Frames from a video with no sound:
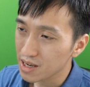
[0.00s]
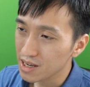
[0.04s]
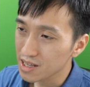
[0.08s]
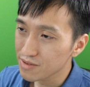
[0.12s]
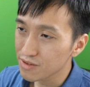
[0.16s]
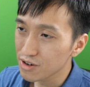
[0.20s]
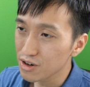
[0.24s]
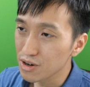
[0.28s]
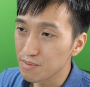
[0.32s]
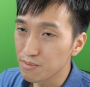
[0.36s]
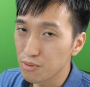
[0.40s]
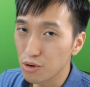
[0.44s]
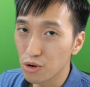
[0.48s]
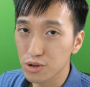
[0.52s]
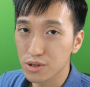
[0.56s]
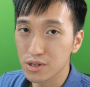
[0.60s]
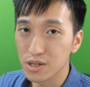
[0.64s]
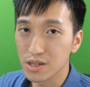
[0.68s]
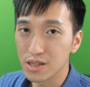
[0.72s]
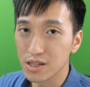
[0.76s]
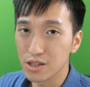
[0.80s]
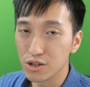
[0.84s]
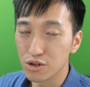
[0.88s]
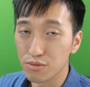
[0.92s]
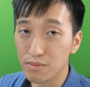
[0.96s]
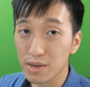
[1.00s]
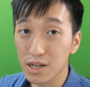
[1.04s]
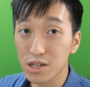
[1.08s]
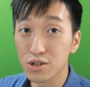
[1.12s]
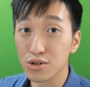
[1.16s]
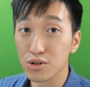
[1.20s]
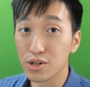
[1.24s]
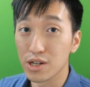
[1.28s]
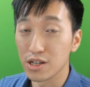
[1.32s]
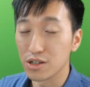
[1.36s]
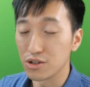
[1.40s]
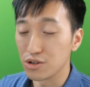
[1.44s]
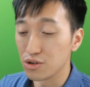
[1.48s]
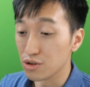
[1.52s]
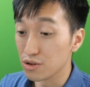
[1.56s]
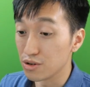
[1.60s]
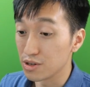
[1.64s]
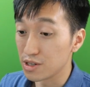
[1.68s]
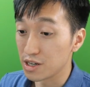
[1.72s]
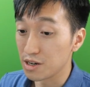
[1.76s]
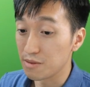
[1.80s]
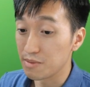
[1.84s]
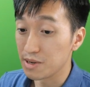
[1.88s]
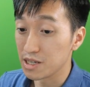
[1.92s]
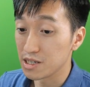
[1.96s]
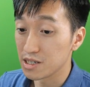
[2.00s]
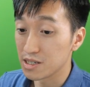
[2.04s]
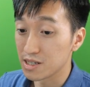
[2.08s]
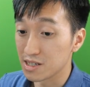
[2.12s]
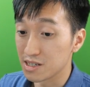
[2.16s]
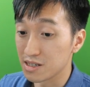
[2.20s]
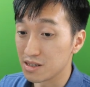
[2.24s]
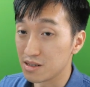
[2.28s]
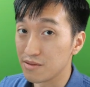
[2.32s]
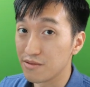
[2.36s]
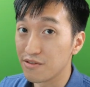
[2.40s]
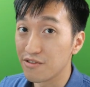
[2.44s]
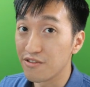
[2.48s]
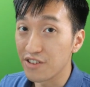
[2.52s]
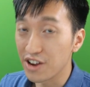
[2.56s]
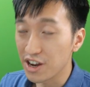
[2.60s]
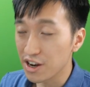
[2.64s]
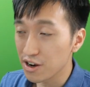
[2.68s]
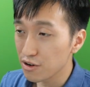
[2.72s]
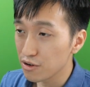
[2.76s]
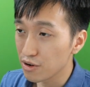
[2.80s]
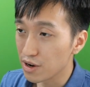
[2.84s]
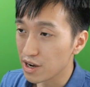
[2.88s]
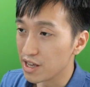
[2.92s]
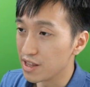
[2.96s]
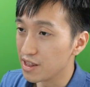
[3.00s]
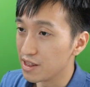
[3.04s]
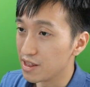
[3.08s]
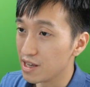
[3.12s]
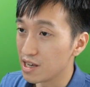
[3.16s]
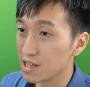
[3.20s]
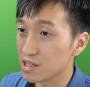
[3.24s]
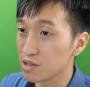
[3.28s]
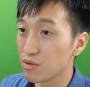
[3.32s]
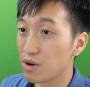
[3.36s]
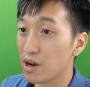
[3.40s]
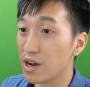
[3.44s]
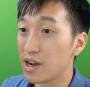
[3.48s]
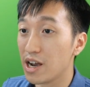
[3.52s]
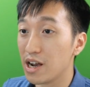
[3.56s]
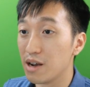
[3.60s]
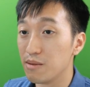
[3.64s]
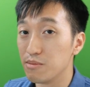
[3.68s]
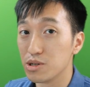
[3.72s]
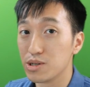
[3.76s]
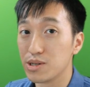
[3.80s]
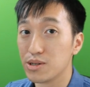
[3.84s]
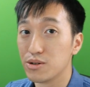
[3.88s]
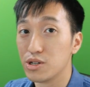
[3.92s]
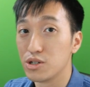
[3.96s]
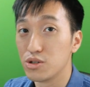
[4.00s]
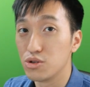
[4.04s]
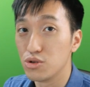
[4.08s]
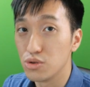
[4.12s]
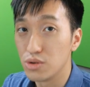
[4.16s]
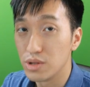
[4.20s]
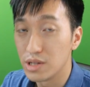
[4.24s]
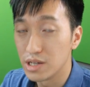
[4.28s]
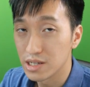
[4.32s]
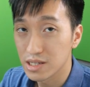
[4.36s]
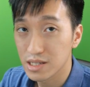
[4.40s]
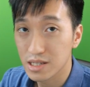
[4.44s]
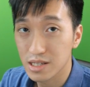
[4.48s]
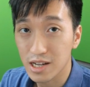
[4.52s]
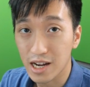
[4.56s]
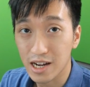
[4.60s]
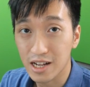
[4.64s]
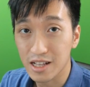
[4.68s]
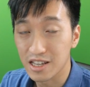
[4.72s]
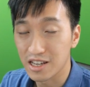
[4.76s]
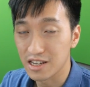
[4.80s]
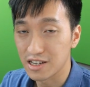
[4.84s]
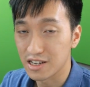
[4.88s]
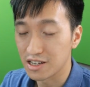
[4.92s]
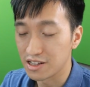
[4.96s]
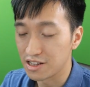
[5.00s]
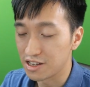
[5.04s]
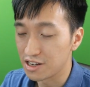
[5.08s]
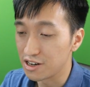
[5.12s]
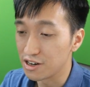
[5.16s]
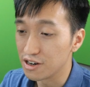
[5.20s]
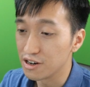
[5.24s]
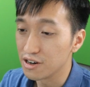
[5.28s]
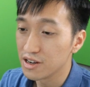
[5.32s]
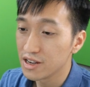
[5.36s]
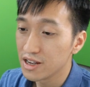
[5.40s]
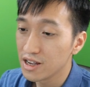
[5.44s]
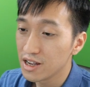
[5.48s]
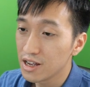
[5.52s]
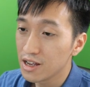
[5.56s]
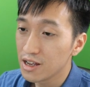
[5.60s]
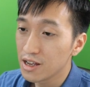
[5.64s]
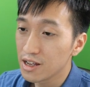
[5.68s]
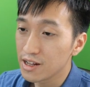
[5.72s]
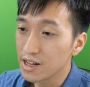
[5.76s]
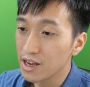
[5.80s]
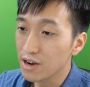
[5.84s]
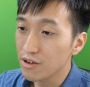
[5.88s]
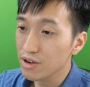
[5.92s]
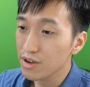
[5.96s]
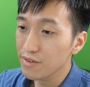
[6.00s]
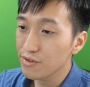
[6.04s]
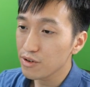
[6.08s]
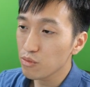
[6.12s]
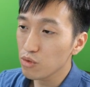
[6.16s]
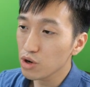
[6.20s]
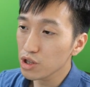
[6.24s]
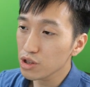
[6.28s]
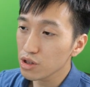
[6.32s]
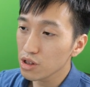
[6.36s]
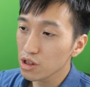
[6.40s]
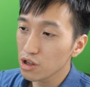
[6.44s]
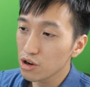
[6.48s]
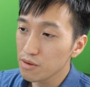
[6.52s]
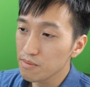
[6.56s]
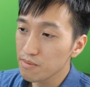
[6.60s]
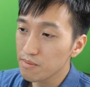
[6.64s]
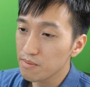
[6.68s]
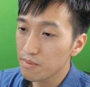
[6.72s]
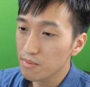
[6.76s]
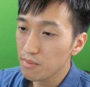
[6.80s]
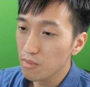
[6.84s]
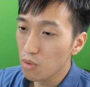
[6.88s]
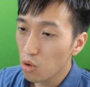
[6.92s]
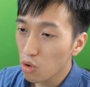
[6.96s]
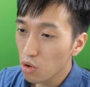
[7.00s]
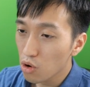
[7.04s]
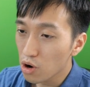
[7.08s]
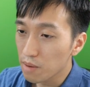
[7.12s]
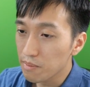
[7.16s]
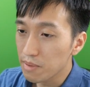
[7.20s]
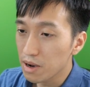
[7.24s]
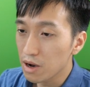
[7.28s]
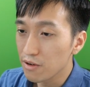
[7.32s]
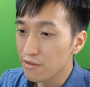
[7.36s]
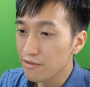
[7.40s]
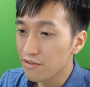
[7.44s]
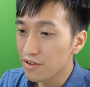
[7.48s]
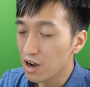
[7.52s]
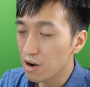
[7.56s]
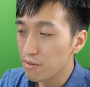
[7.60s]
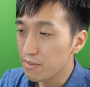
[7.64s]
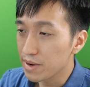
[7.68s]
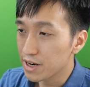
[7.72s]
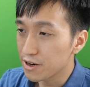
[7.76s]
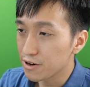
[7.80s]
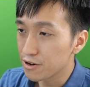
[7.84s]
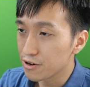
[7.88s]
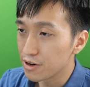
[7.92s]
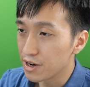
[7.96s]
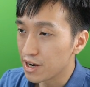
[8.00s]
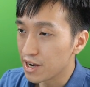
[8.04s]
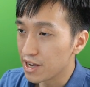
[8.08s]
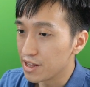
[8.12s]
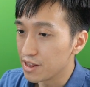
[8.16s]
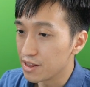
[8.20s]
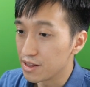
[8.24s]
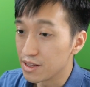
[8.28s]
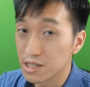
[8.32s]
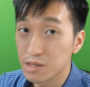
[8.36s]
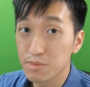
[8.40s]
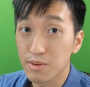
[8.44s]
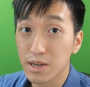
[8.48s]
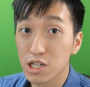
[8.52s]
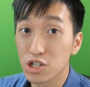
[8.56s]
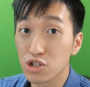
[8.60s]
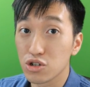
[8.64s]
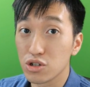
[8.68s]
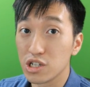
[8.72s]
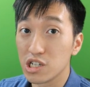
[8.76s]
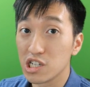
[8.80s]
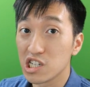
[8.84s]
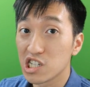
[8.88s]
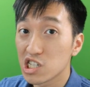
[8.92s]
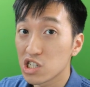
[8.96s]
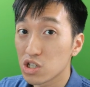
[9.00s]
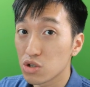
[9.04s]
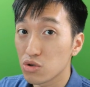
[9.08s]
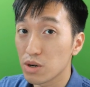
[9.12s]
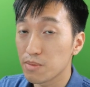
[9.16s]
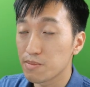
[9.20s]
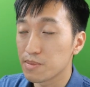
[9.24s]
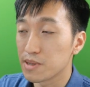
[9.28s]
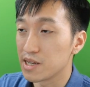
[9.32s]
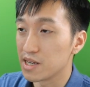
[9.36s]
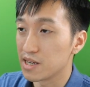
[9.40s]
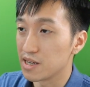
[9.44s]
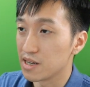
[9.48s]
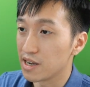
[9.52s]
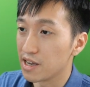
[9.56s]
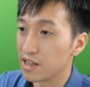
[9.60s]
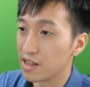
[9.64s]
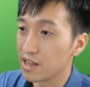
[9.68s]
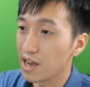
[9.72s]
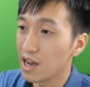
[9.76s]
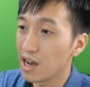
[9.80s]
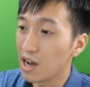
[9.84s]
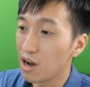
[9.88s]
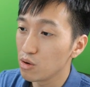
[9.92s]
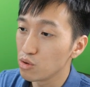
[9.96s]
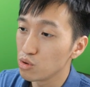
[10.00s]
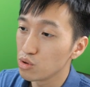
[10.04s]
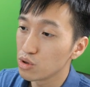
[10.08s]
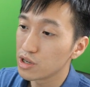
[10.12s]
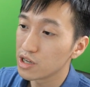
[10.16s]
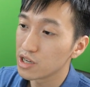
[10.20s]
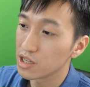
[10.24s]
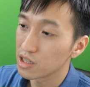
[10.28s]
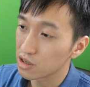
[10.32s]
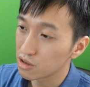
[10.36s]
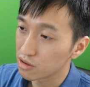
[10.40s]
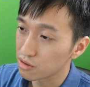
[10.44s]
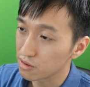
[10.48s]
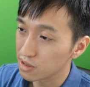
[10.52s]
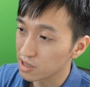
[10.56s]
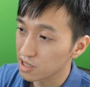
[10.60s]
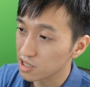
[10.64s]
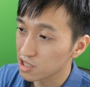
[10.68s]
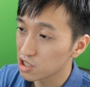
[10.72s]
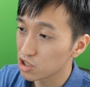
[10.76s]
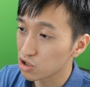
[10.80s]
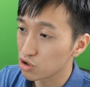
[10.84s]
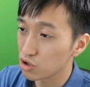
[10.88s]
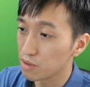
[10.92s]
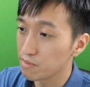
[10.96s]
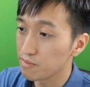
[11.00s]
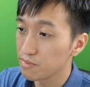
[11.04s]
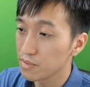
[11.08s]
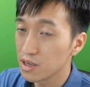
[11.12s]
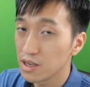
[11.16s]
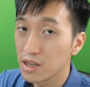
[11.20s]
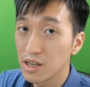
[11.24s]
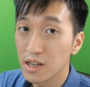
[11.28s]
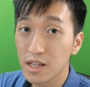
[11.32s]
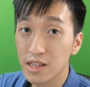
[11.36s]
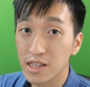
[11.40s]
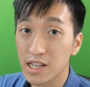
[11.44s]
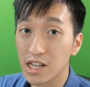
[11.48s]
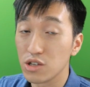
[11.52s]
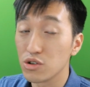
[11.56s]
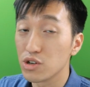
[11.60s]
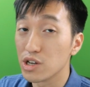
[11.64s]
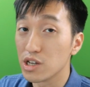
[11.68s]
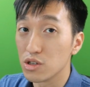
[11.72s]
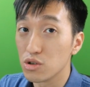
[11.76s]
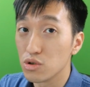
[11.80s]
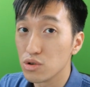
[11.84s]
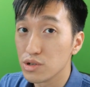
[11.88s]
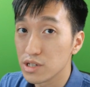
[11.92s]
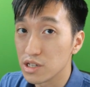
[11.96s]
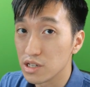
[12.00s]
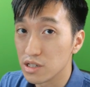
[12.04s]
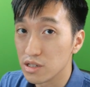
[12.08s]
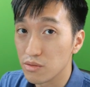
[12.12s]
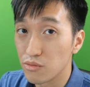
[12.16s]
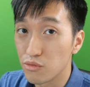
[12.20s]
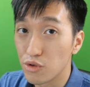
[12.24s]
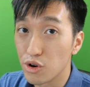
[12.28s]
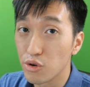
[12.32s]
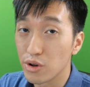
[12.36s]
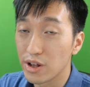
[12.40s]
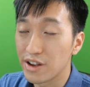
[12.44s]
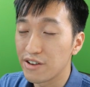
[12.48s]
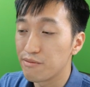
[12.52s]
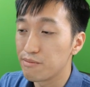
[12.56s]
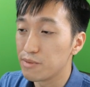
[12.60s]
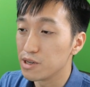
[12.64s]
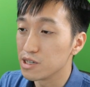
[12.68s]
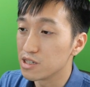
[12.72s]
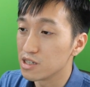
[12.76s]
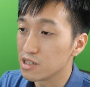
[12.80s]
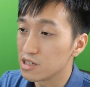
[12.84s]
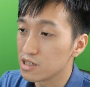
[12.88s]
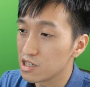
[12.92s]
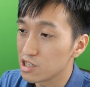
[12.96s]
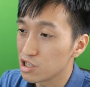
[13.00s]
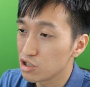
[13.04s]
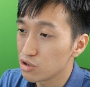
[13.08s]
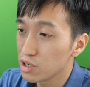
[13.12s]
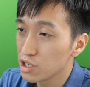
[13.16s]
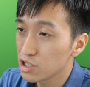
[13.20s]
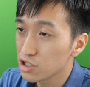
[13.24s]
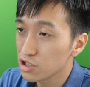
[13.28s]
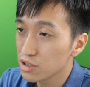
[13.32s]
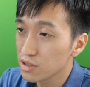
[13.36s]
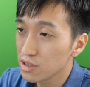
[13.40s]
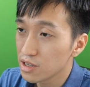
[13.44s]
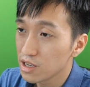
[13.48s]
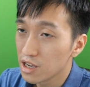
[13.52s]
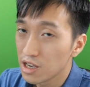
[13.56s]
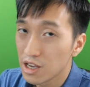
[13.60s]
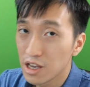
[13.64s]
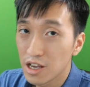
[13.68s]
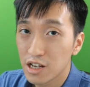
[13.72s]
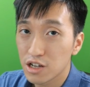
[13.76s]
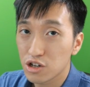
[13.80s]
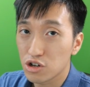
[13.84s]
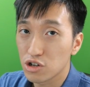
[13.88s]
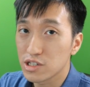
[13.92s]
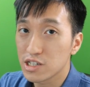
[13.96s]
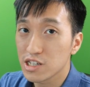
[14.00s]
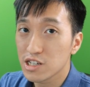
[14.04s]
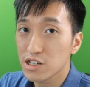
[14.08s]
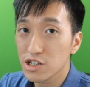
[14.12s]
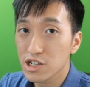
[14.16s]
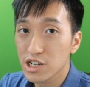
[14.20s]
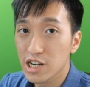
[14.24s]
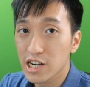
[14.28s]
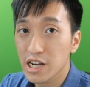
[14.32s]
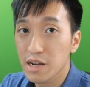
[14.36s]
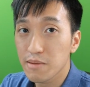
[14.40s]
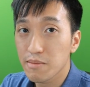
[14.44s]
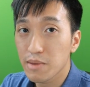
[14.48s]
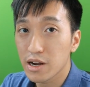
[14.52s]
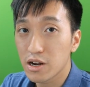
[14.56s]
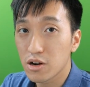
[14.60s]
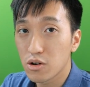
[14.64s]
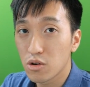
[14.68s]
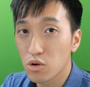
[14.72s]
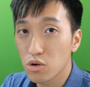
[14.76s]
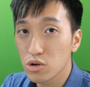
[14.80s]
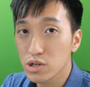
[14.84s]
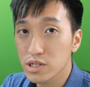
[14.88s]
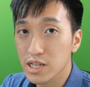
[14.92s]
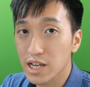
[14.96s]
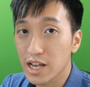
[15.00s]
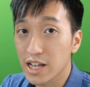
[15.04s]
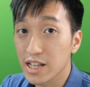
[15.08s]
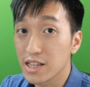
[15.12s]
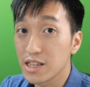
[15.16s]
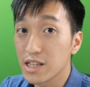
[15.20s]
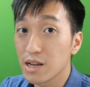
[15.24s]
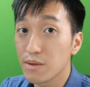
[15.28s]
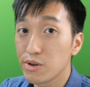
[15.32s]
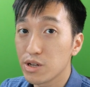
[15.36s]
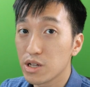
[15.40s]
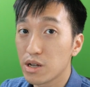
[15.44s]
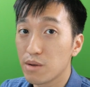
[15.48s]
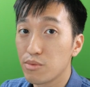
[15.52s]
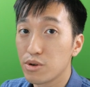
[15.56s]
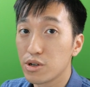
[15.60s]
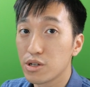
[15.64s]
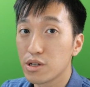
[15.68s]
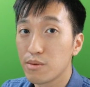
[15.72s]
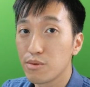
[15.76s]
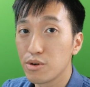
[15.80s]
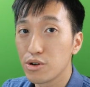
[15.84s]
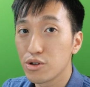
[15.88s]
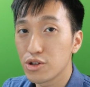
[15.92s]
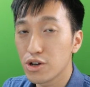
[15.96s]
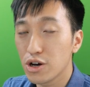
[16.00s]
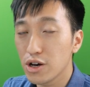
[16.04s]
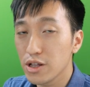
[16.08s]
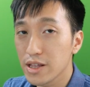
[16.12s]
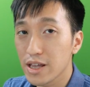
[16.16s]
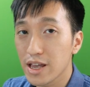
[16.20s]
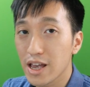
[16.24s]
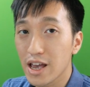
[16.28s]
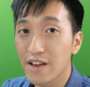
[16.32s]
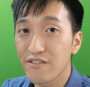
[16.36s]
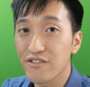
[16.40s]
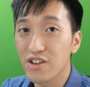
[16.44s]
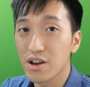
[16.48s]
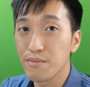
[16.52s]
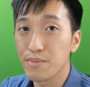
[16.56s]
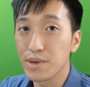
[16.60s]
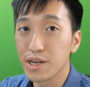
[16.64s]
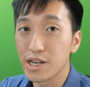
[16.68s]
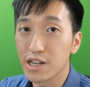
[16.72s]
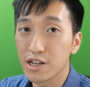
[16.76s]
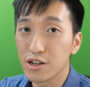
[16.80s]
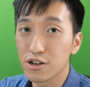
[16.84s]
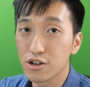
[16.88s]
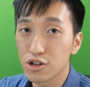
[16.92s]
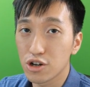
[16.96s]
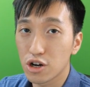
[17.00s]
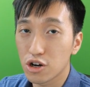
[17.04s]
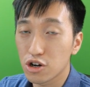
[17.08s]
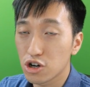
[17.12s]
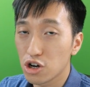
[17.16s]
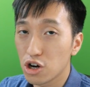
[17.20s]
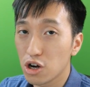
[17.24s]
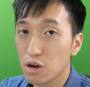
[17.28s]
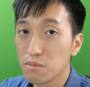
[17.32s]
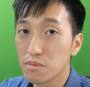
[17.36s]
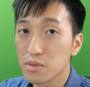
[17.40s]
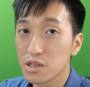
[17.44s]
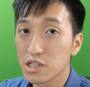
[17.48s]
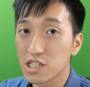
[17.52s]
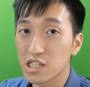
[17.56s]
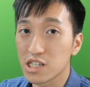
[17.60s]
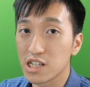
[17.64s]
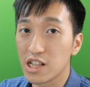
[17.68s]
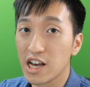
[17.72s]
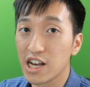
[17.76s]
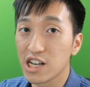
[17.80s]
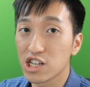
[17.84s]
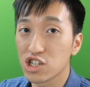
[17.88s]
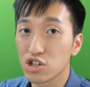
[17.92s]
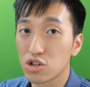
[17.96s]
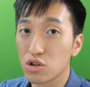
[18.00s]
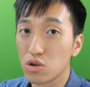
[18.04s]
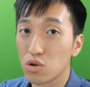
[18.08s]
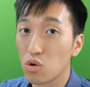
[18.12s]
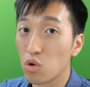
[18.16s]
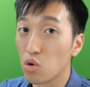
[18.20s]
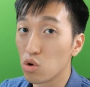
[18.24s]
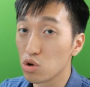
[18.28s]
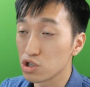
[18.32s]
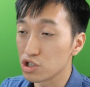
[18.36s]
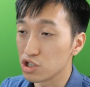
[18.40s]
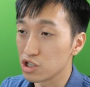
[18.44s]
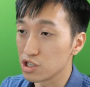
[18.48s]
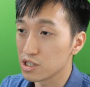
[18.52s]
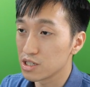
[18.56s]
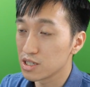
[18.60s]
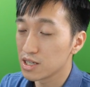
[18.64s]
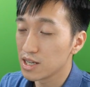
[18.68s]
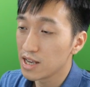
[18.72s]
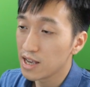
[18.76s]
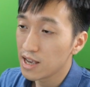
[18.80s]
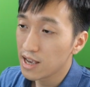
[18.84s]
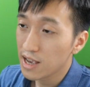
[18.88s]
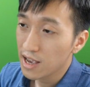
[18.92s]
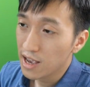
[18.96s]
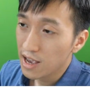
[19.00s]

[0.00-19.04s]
it's very important to make sure that your database doesn't fail, and that's why I'm showing you this technique in here. Now, if you want to learn more about FileMaker and especially scripting and how you can create script that you can use in real life business situation, consider checking my course at www.fmbeginner.com/courses.